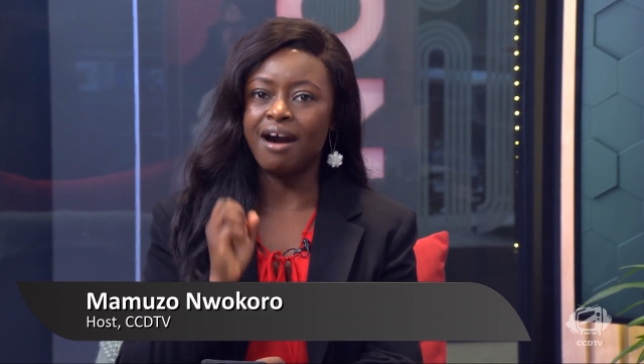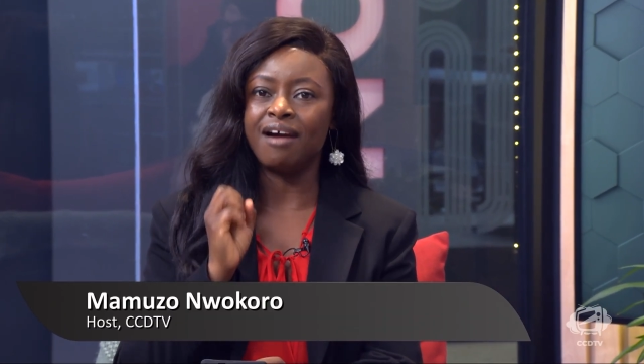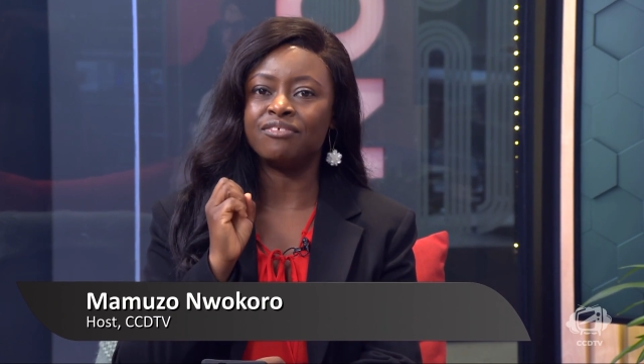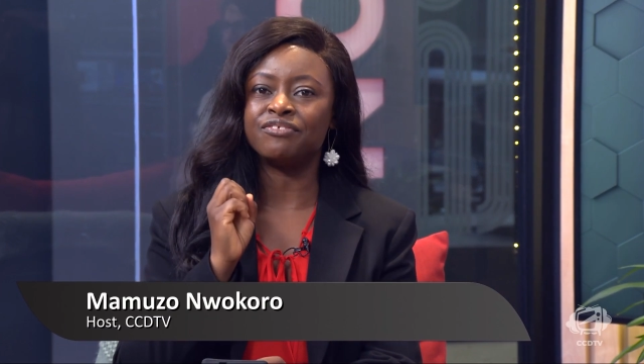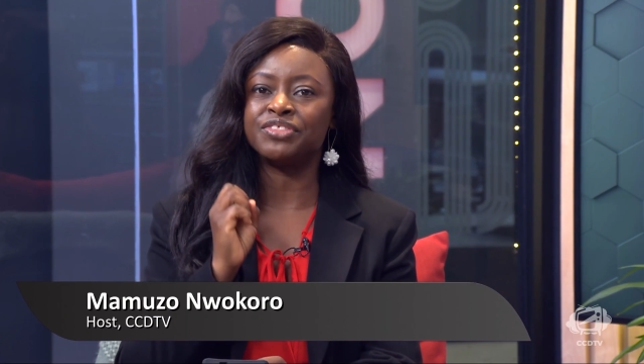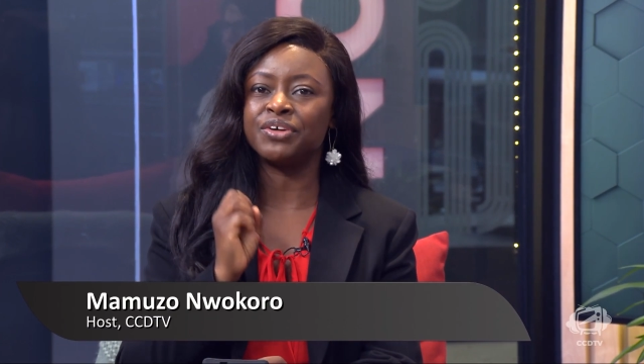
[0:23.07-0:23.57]

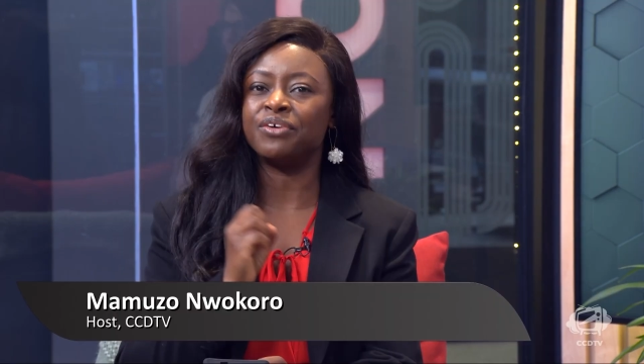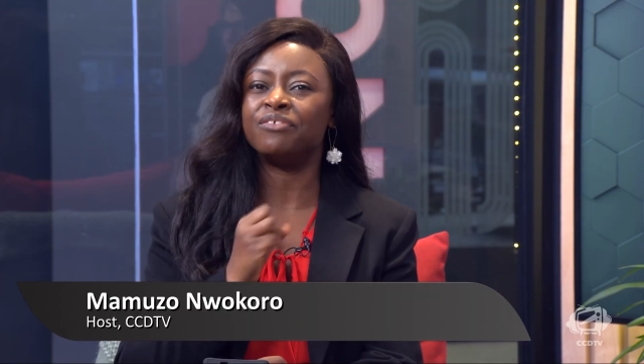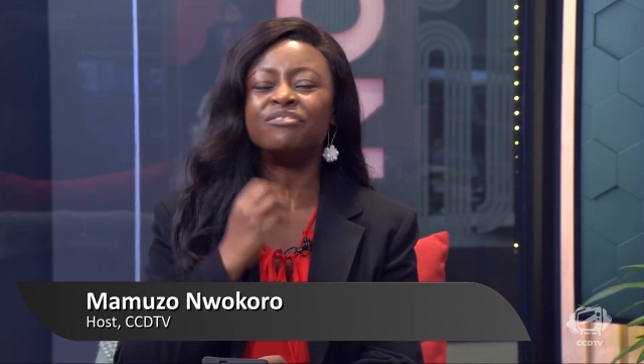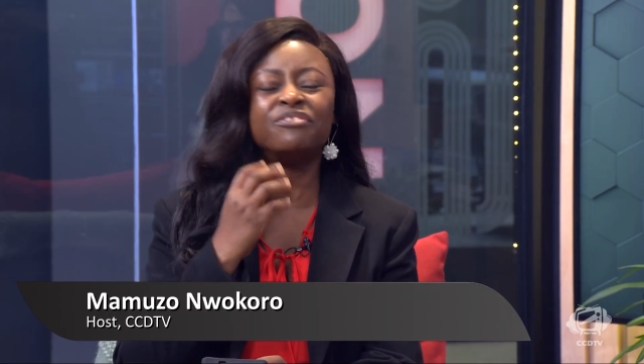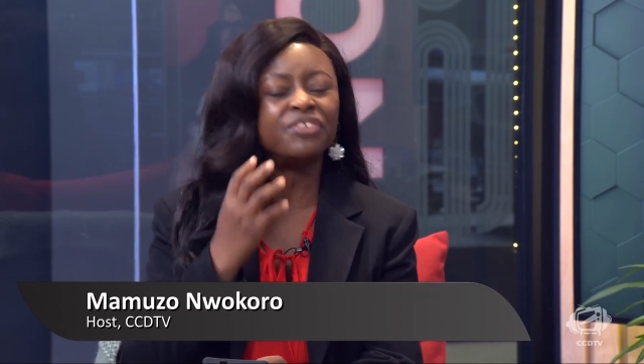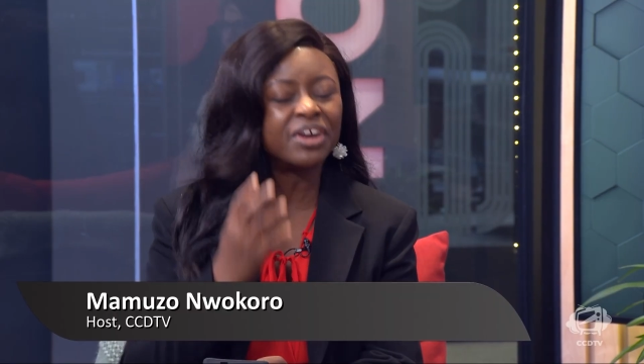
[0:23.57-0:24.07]
of the
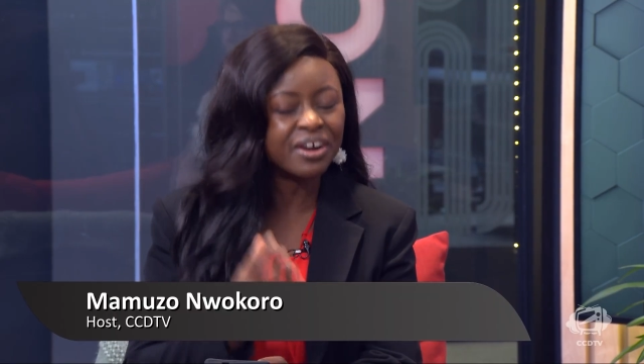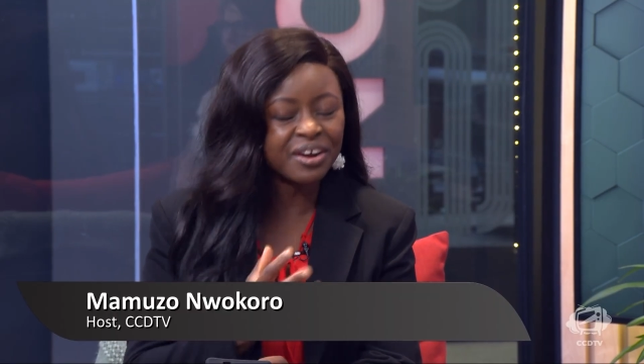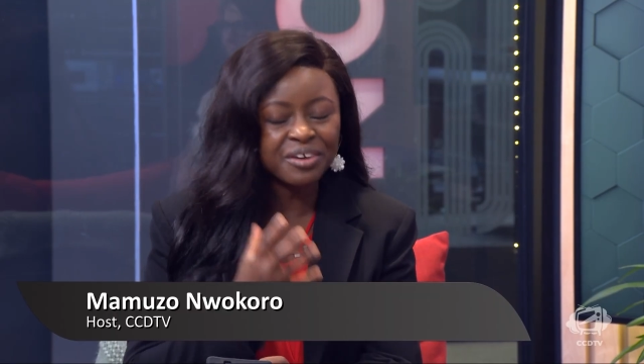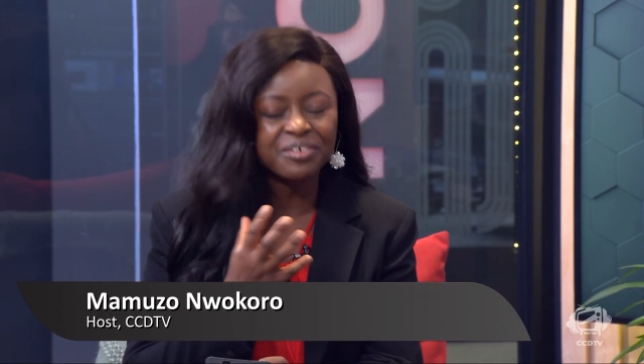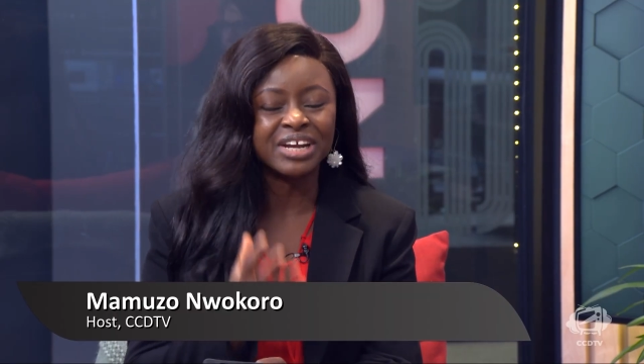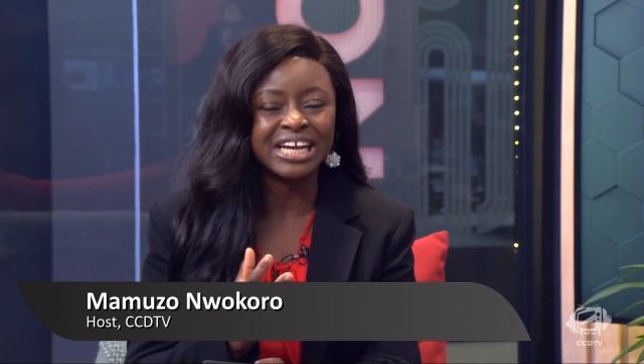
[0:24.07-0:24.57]

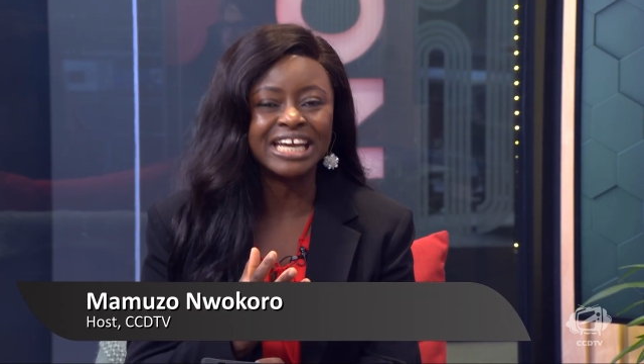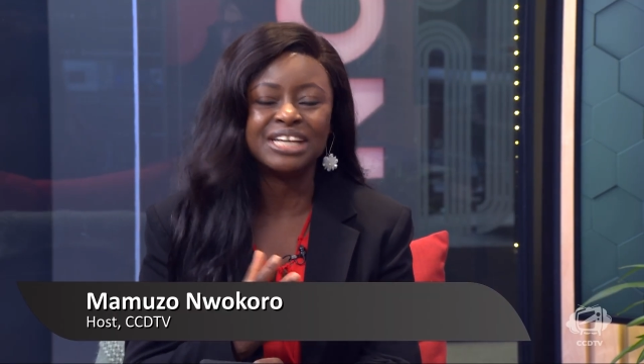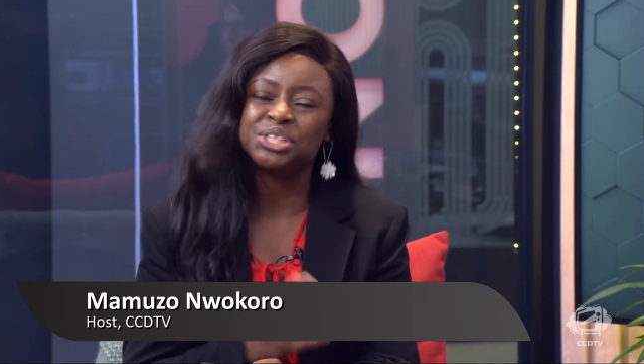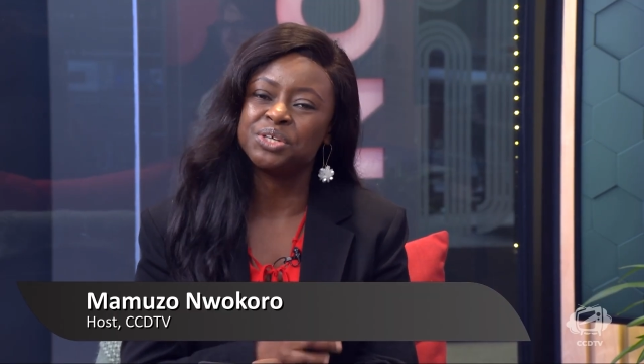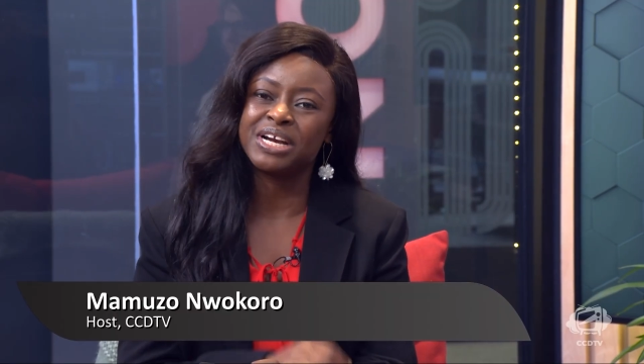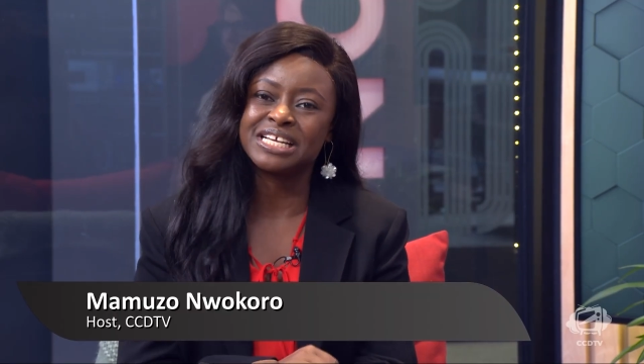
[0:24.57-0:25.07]
very
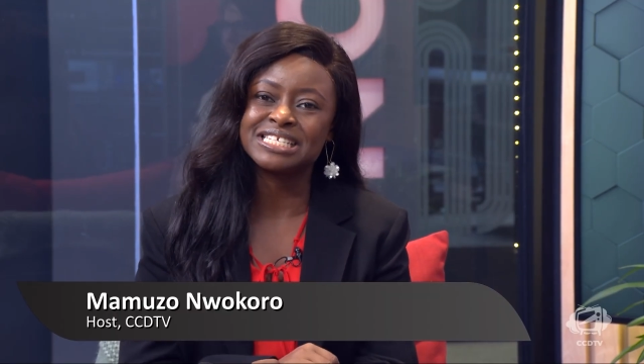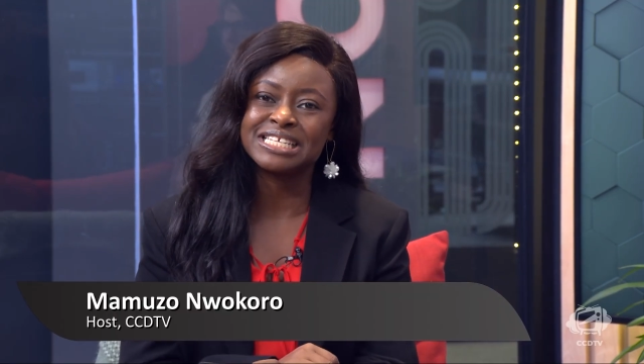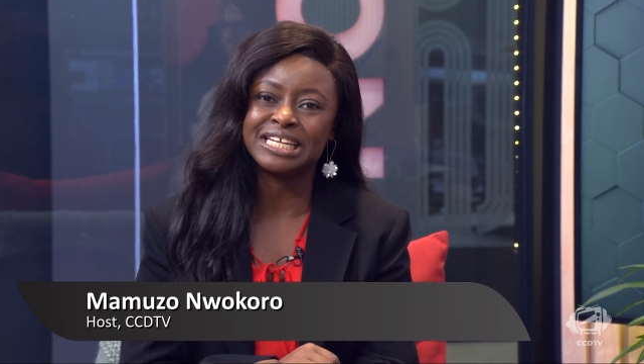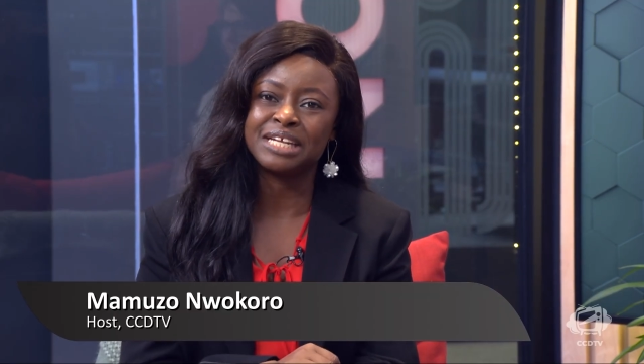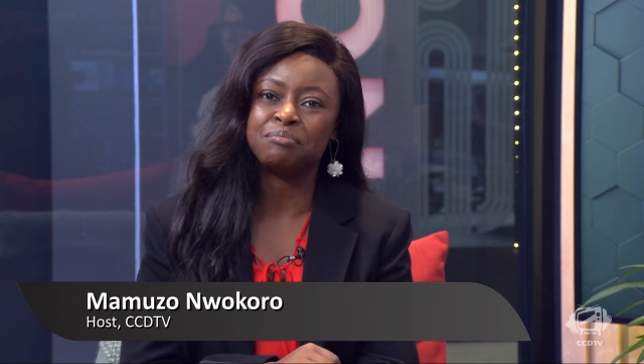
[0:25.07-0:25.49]
interesting